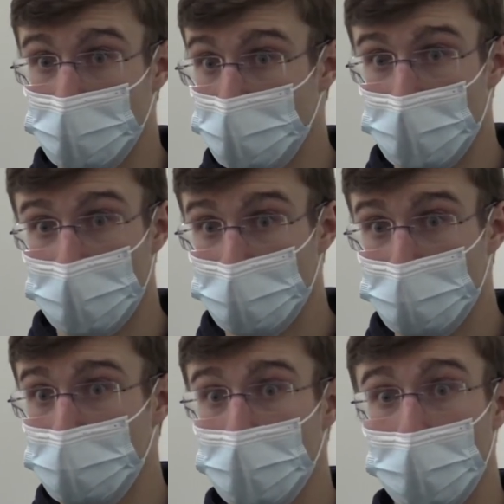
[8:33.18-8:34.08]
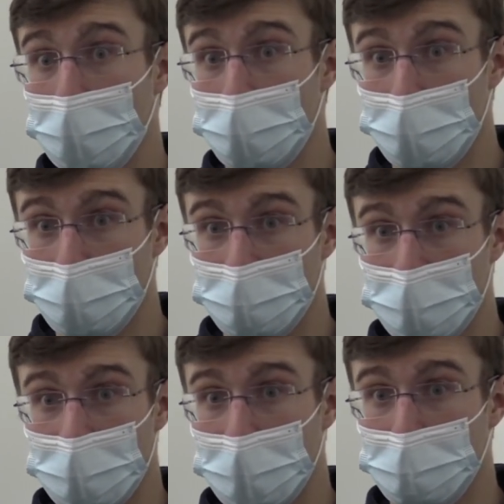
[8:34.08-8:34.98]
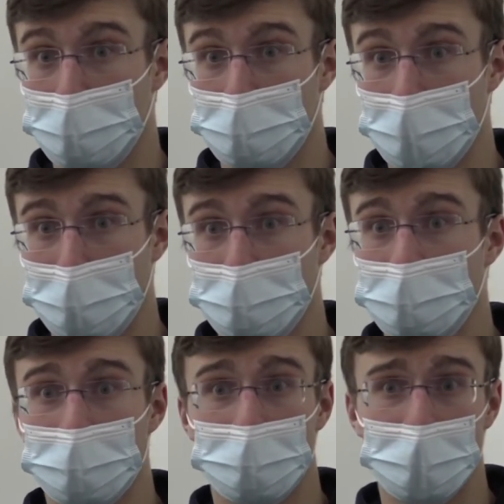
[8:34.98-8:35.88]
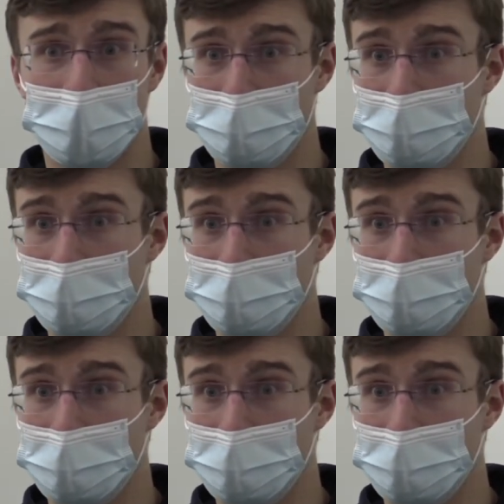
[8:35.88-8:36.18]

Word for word: there's no other words. I was just delighted.